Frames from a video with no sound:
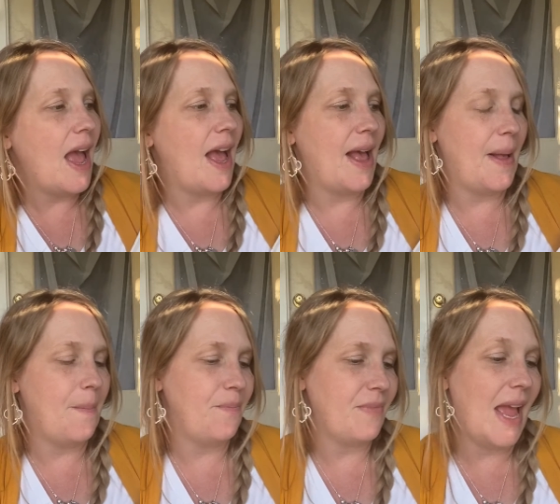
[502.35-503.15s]

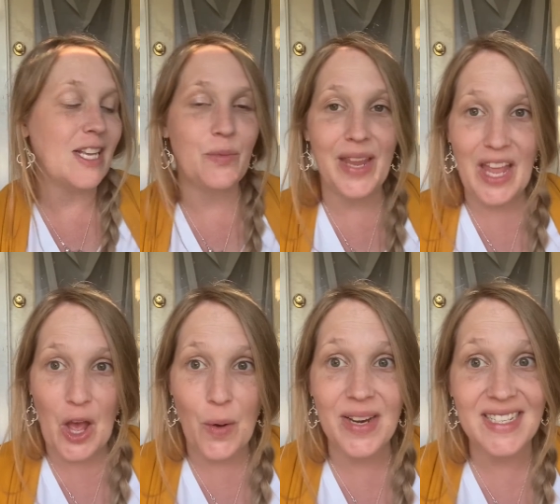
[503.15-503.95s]
as we
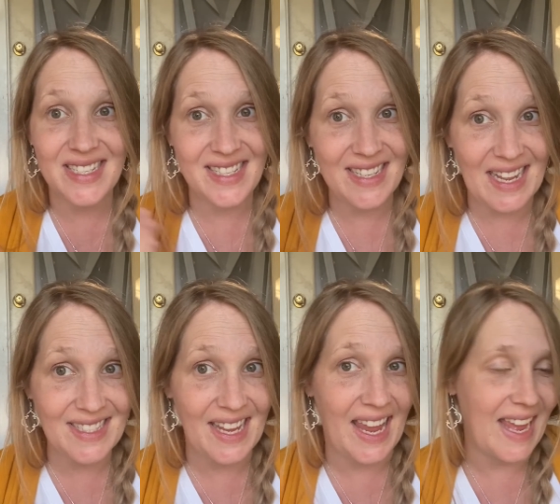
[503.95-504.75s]
go and
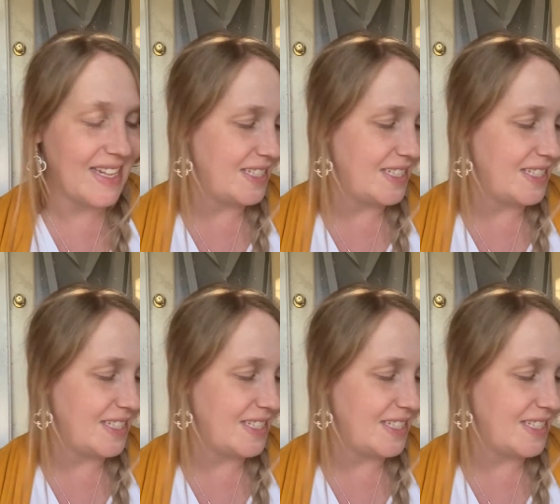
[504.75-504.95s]
discussing it.